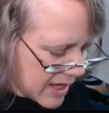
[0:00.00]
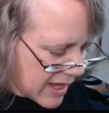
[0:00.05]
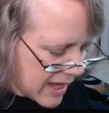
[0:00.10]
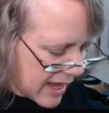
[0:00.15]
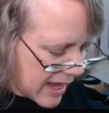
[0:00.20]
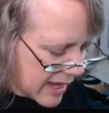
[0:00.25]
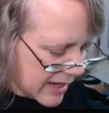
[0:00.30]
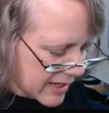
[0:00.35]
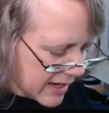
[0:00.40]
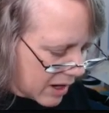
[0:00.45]

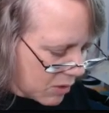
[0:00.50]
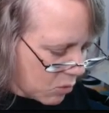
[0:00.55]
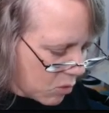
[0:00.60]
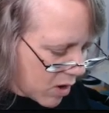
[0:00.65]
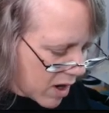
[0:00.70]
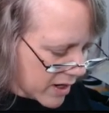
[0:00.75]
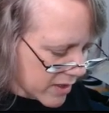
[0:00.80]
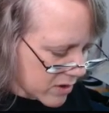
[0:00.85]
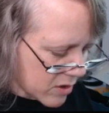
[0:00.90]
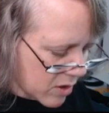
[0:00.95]
And I
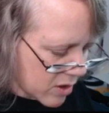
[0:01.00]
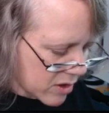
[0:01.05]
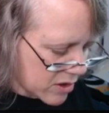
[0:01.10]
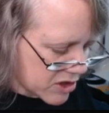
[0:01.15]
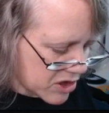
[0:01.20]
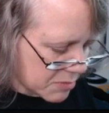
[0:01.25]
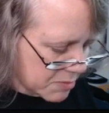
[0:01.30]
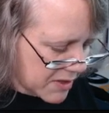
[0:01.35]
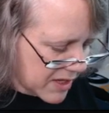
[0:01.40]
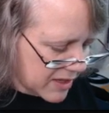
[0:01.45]
want her
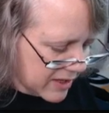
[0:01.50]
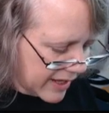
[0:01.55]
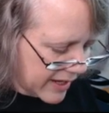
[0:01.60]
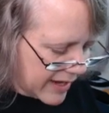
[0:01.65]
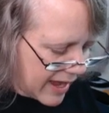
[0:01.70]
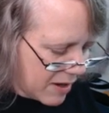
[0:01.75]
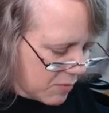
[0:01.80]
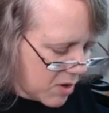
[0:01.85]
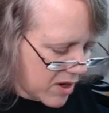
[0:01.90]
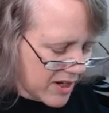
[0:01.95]
to be like,
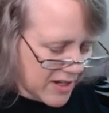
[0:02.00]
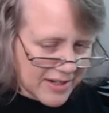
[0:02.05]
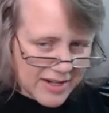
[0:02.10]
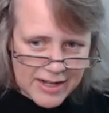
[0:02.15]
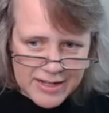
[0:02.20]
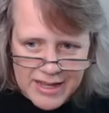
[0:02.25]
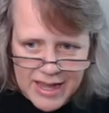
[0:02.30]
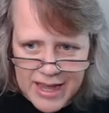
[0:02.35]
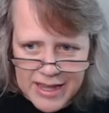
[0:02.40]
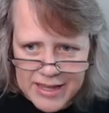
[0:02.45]
I want a
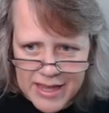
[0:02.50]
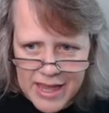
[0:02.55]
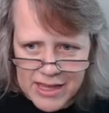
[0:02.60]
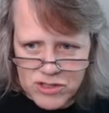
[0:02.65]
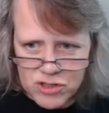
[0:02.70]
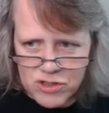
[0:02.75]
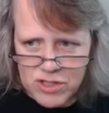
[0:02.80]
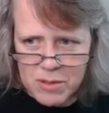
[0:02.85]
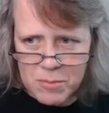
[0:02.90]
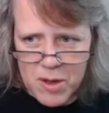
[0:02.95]
dead guy
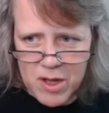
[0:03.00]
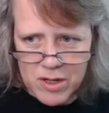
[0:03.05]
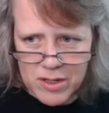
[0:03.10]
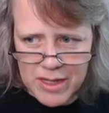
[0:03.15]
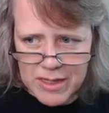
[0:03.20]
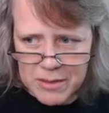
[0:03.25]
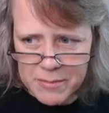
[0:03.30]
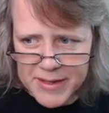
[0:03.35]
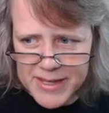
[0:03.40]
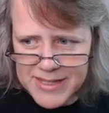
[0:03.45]
casualty model
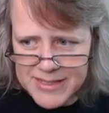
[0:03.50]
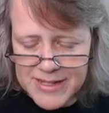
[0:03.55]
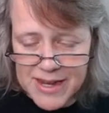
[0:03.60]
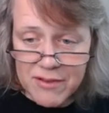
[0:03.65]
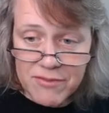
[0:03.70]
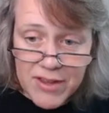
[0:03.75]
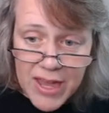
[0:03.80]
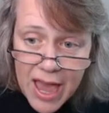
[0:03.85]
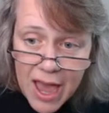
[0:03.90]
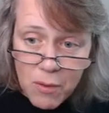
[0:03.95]
on the base. And
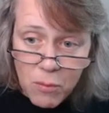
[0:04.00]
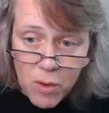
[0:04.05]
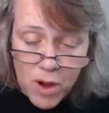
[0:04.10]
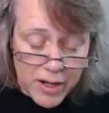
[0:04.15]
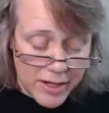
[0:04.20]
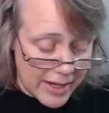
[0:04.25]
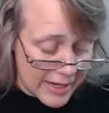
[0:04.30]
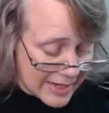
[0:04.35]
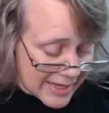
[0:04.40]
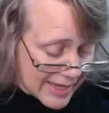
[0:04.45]
I've got
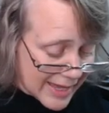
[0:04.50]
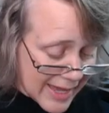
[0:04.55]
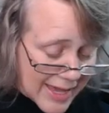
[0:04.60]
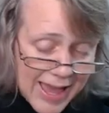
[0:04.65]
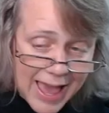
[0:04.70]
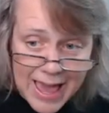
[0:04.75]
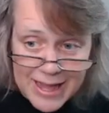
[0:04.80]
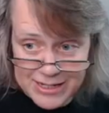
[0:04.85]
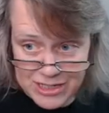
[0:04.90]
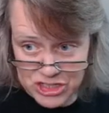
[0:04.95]
one, and he
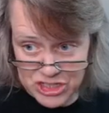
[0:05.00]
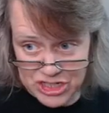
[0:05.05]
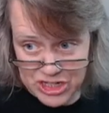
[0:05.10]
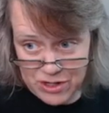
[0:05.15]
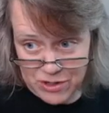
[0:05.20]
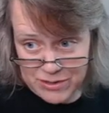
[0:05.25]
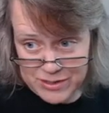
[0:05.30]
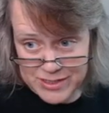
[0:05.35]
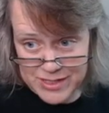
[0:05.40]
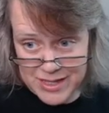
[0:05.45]
had a
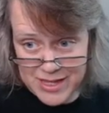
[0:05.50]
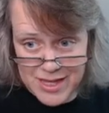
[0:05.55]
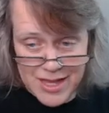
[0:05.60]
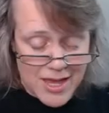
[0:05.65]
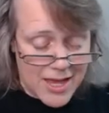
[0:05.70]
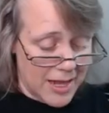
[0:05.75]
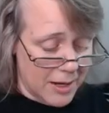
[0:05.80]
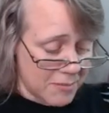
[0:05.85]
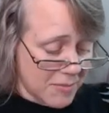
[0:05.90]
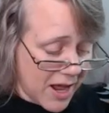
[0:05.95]
shield.
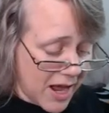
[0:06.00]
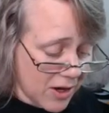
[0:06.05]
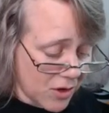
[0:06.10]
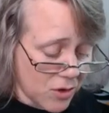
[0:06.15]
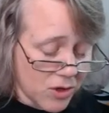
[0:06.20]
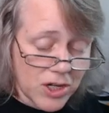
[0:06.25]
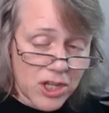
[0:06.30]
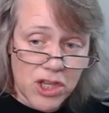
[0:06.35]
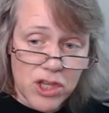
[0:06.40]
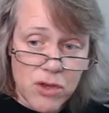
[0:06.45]
And I'm not
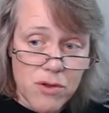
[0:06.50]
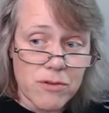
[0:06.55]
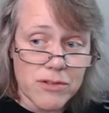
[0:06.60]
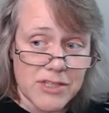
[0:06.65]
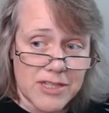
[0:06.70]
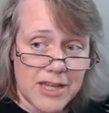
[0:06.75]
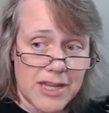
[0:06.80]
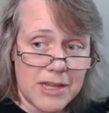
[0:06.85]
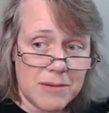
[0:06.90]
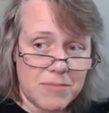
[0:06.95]
going to
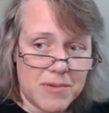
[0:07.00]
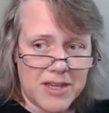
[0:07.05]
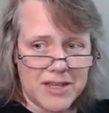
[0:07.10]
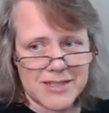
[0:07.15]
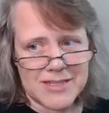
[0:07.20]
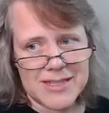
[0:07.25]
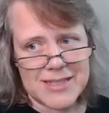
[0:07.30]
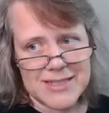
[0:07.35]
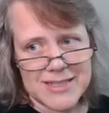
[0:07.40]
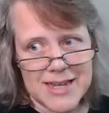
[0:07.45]
use it because
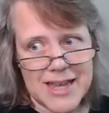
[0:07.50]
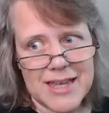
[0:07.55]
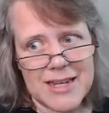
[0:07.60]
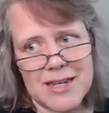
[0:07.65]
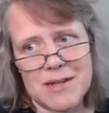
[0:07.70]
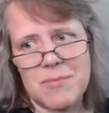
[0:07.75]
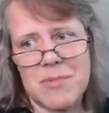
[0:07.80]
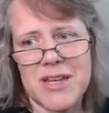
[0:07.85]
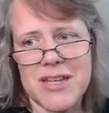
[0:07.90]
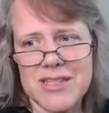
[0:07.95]
he's dead
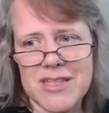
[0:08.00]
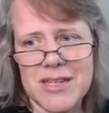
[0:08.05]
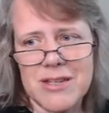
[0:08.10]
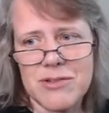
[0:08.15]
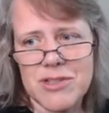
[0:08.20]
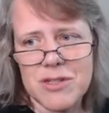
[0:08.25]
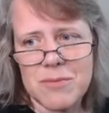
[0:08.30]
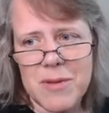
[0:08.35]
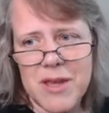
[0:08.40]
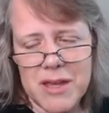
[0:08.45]
and because it
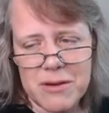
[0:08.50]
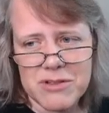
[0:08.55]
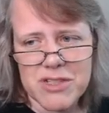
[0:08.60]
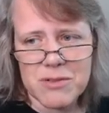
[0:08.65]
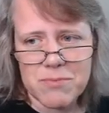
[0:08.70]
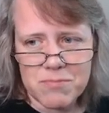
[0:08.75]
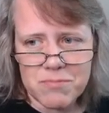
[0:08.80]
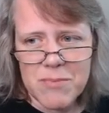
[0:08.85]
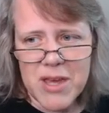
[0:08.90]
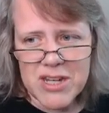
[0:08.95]
used to be, it
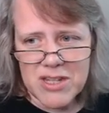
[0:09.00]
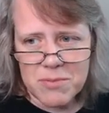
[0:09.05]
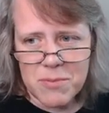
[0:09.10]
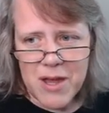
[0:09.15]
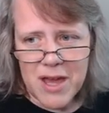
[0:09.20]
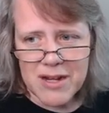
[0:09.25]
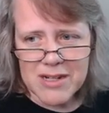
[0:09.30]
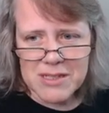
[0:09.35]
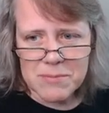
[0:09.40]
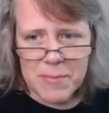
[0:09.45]
was meant to be
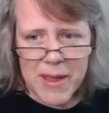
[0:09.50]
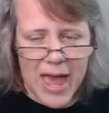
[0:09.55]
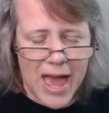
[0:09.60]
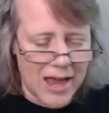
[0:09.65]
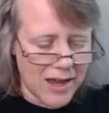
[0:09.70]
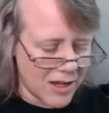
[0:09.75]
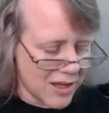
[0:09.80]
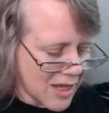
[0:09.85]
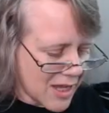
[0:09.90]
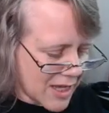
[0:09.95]
on his
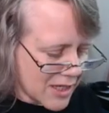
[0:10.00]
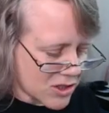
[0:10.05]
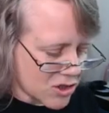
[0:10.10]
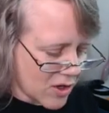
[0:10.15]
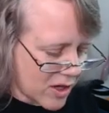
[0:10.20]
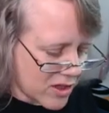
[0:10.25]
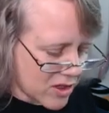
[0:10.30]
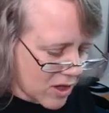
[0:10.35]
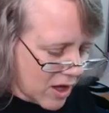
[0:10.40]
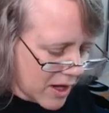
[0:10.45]
back. So
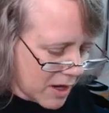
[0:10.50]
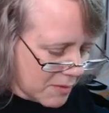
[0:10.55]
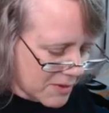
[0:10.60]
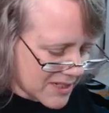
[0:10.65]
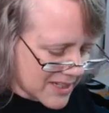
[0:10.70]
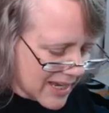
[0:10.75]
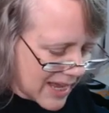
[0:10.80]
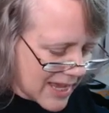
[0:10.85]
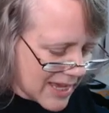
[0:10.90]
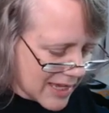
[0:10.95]
I thought I would
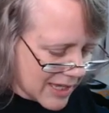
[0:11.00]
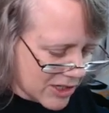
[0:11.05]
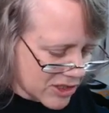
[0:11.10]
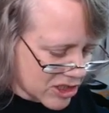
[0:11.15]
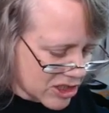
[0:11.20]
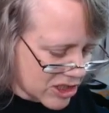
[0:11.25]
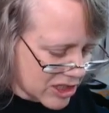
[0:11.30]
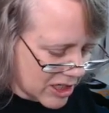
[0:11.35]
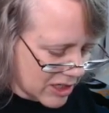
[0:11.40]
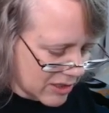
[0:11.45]
take his
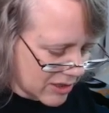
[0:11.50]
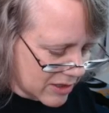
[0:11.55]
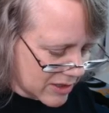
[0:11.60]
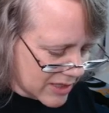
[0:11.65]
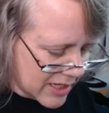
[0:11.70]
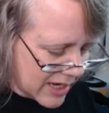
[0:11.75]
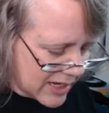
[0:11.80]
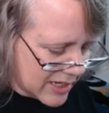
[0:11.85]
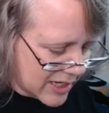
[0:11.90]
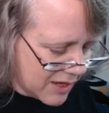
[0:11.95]
shield
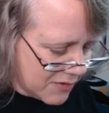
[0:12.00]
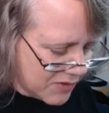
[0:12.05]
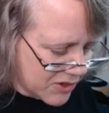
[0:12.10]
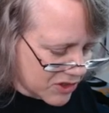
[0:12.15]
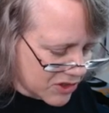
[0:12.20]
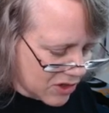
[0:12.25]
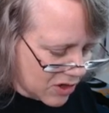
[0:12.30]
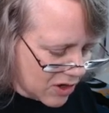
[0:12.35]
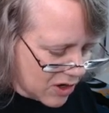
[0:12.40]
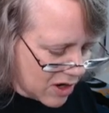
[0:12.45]
and give it
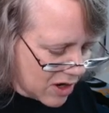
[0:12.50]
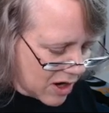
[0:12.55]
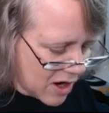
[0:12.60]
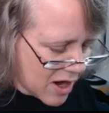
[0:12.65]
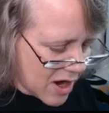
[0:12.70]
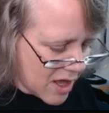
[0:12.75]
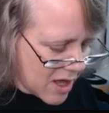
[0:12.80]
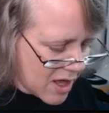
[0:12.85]
to her.